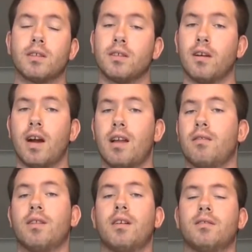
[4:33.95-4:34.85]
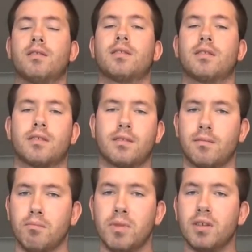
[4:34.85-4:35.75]
I don't know,
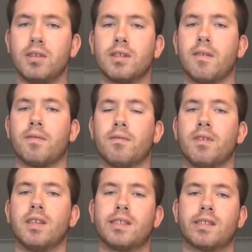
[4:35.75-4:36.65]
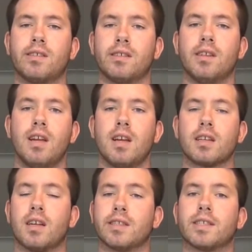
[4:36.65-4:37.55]
a million different ways to
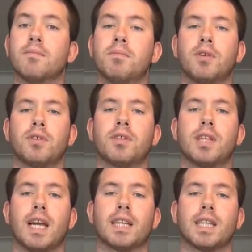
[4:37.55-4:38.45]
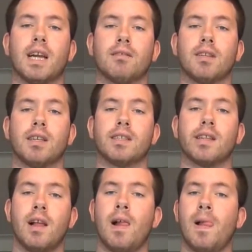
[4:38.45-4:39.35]
custom build a tank nowadays.